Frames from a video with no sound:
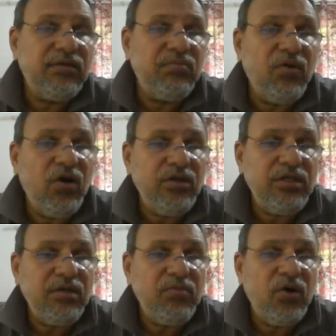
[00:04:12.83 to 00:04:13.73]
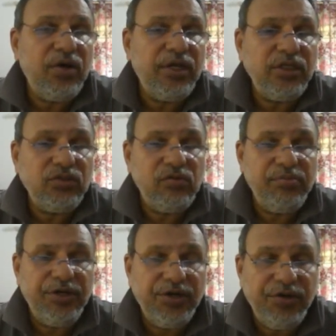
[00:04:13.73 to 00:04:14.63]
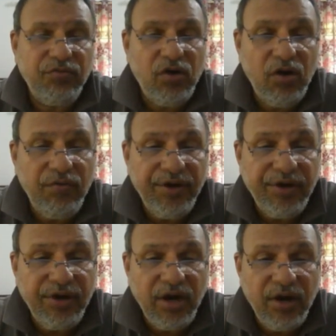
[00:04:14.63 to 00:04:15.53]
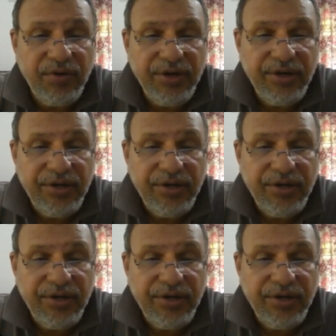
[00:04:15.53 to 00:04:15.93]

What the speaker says: both the bodies will be revolving around